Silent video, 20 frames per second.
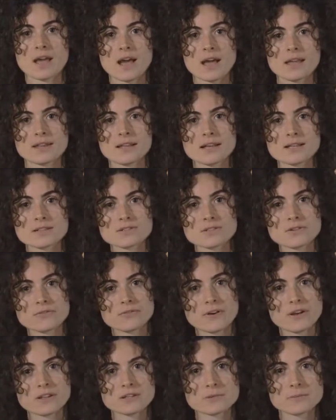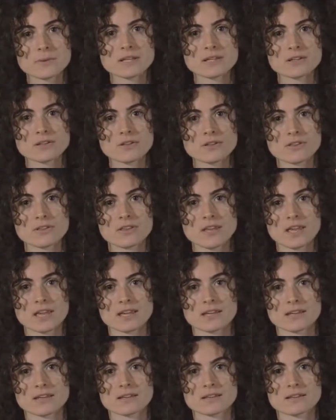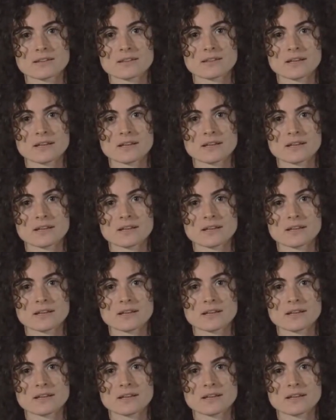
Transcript: And that's the fundamental thing